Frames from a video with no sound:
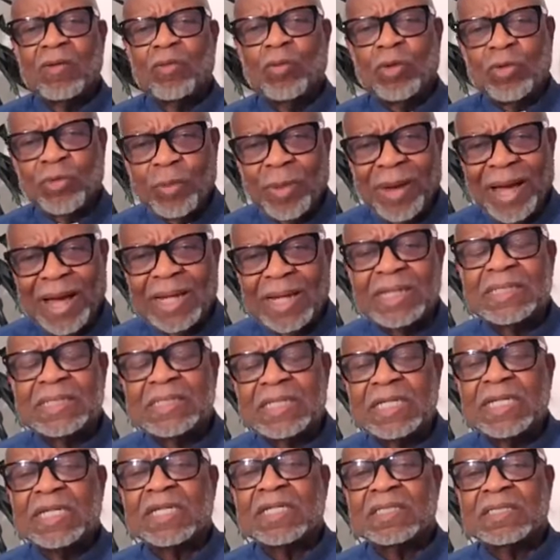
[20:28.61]
with
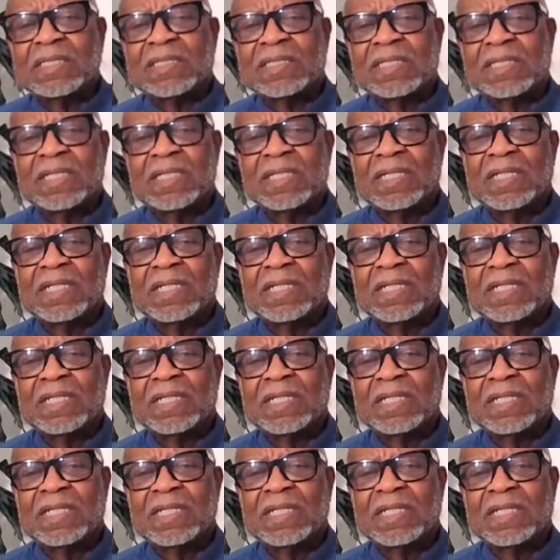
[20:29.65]
politics?